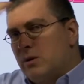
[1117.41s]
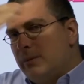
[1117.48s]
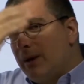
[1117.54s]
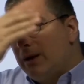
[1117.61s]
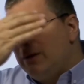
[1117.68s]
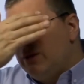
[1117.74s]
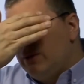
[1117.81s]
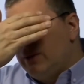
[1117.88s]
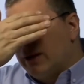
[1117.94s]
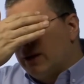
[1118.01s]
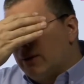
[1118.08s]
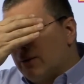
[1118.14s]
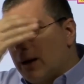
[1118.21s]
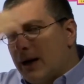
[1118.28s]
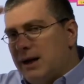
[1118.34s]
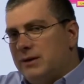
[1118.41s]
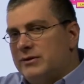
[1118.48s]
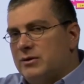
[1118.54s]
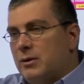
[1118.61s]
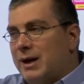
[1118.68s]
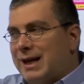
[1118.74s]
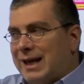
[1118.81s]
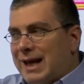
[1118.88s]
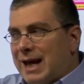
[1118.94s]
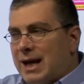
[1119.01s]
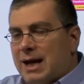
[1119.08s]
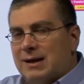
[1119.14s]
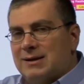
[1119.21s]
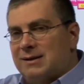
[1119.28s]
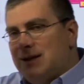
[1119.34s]
What am I doing, right? So I
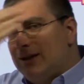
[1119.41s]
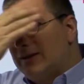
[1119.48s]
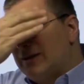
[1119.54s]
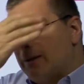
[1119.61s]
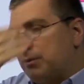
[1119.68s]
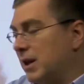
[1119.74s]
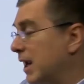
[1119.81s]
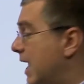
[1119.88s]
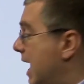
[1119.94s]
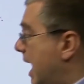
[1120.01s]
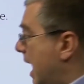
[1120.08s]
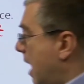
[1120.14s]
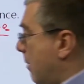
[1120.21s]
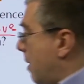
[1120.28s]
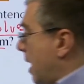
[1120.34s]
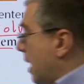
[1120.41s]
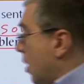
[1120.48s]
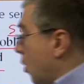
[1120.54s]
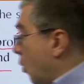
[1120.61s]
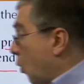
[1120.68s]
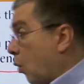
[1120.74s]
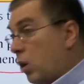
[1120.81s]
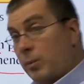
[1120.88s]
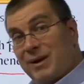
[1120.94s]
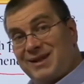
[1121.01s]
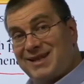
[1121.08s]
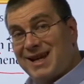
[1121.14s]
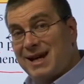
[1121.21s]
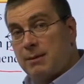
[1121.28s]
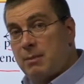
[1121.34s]
cannot see something. Am I
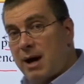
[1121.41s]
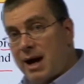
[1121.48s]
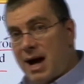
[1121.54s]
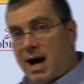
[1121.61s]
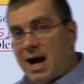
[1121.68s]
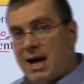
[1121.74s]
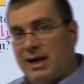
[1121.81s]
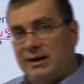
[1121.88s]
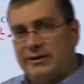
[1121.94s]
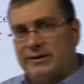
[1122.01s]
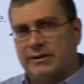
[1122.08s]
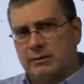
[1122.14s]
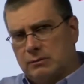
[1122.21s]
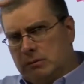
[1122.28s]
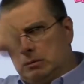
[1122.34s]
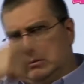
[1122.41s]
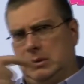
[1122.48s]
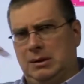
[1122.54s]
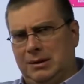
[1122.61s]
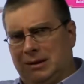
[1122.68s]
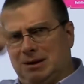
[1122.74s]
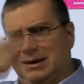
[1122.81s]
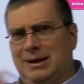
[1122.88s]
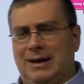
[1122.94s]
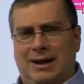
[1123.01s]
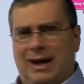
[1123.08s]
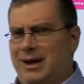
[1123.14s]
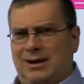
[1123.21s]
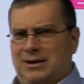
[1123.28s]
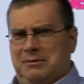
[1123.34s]
orbiting my eyes?
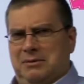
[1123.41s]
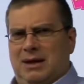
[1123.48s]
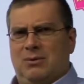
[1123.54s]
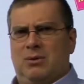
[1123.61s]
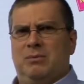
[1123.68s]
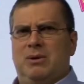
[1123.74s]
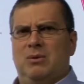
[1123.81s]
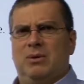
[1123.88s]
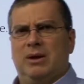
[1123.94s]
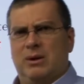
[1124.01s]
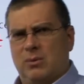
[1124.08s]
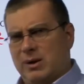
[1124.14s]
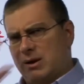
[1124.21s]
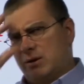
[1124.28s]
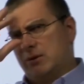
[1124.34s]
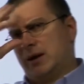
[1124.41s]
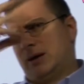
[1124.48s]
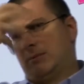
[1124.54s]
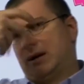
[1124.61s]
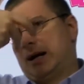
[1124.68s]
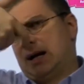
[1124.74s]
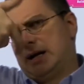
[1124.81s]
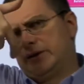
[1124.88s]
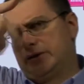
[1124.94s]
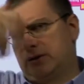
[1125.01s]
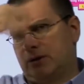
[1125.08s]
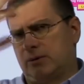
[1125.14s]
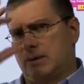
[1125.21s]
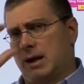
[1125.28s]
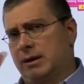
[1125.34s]
That would be really weird, right? My eyes
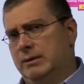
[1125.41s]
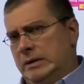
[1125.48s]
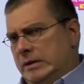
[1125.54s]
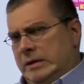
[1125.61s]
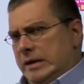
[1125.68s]
turn around.